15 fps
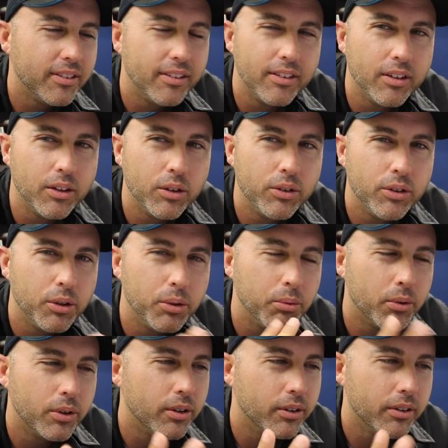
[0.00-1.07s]
YouTube
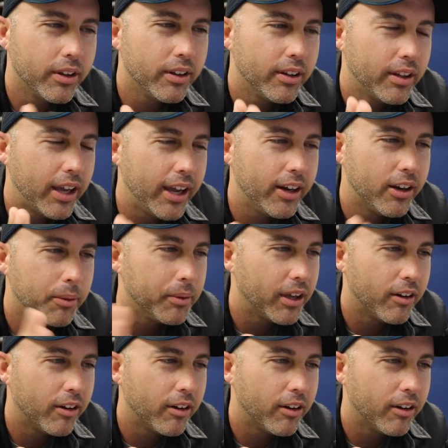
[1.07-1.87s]
will hate on me,